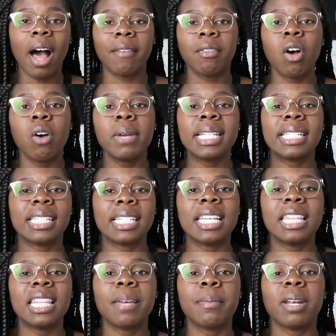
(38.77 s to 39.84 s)
I've always
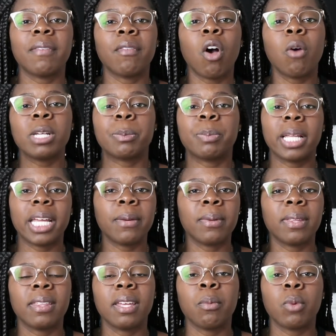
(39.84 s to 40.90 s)
seen them and I've always played
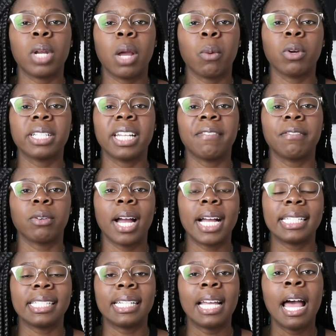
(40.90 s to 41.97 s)
with them when I worked at
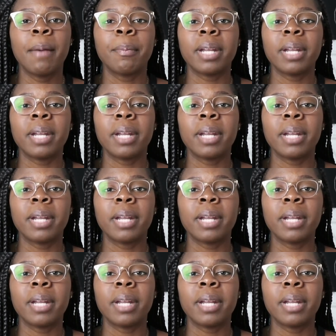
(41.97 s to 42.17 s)
Verizon